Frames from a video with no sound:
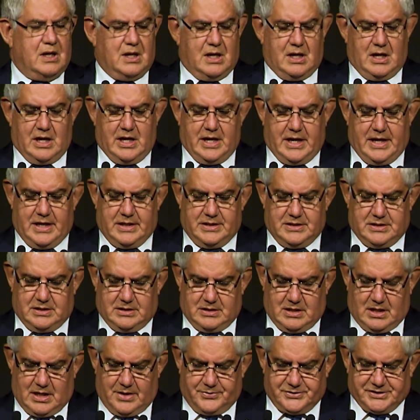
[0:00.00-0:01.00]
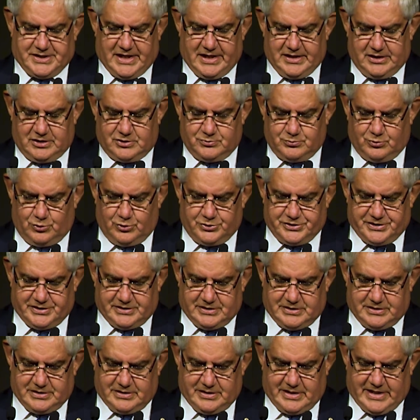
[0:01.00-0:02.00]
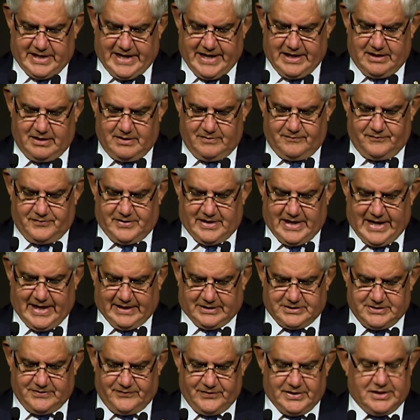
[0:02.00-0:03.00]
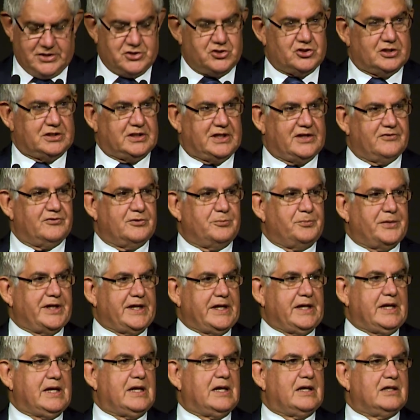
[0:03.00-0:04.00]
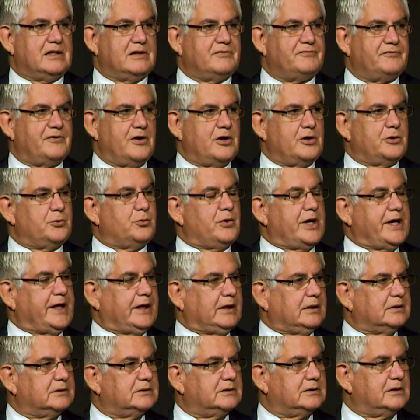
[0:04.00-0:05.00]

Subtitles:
And I was getting towards the end of the activity she'd given me and the phone rang.